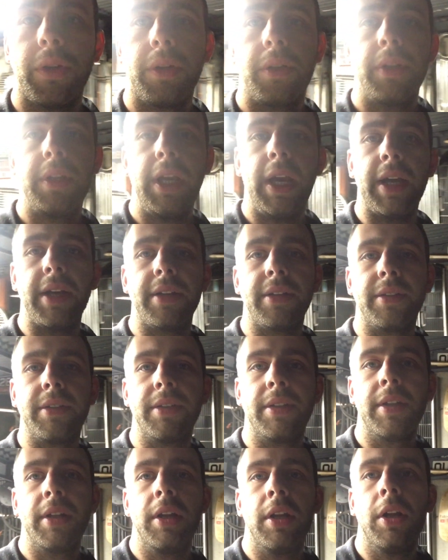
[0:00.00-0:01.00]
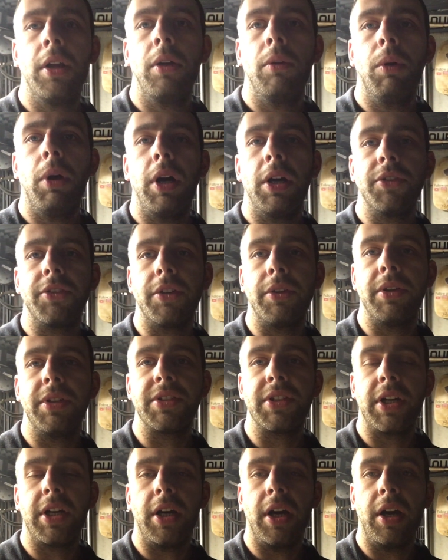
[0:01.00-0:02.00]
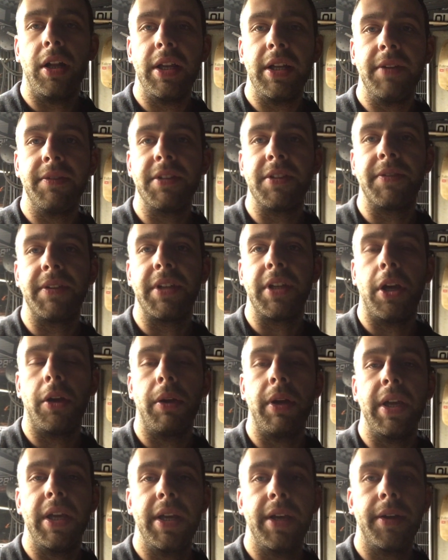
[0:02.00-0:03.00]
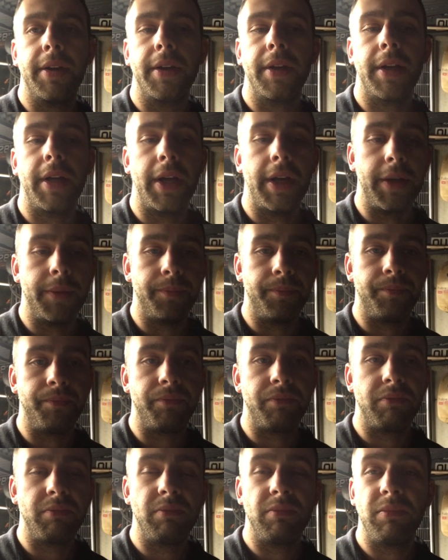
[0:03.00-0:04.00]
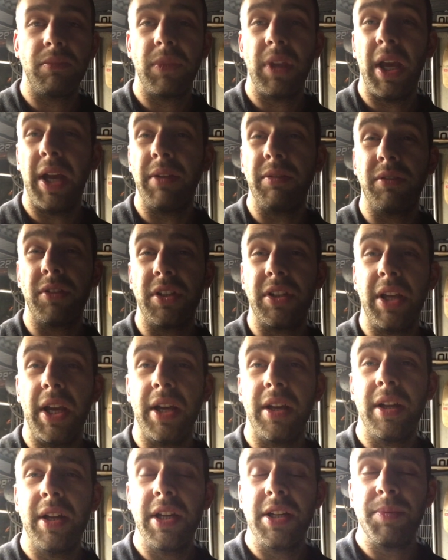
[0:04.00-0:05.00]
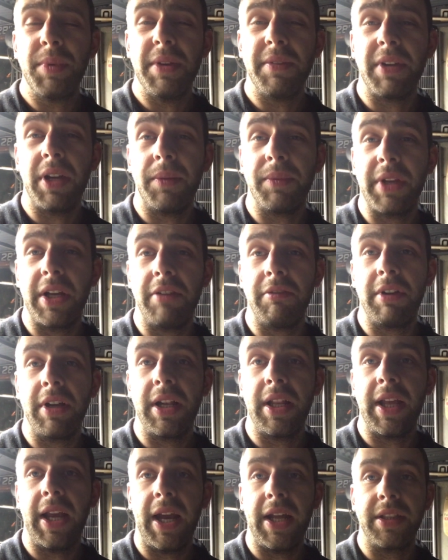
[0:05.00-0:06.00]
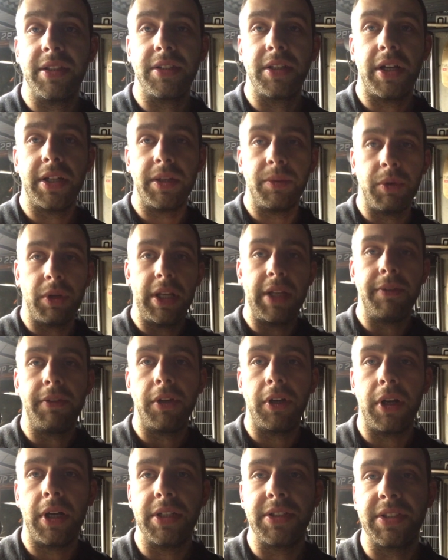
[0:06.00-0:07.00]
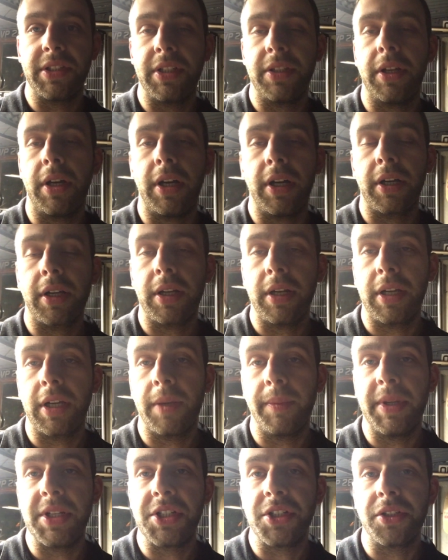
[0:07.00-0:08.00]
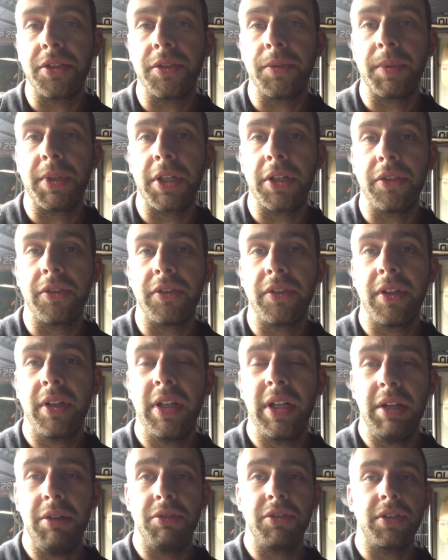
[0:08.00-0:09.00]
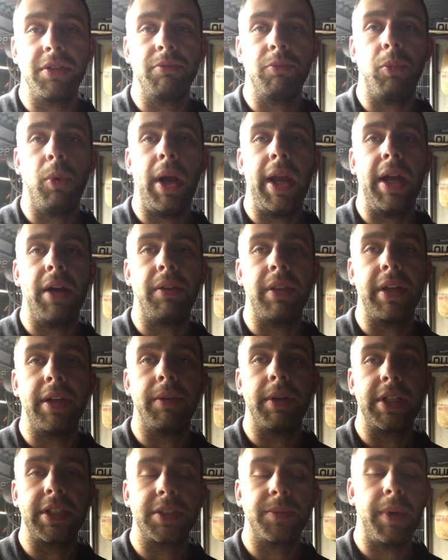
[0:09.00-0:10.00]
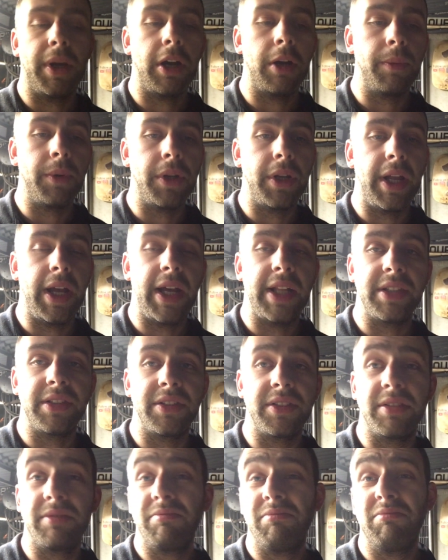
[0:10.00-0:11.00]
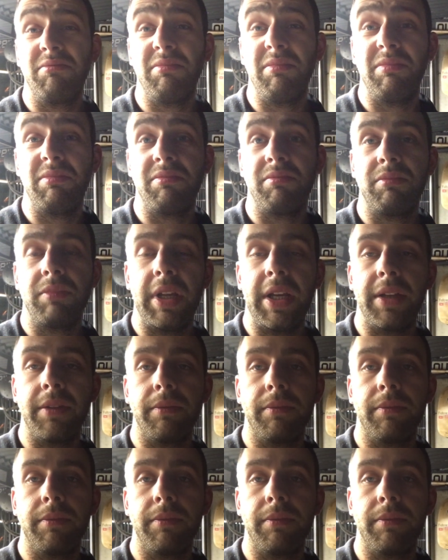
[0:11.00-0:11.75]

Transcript: yeah, what I'll do is I'll leave this video here, and yeah, a bit of an update really, and I didn't want to leave you guys in the dark, like I mentioned, because it was a way out there experiment, and it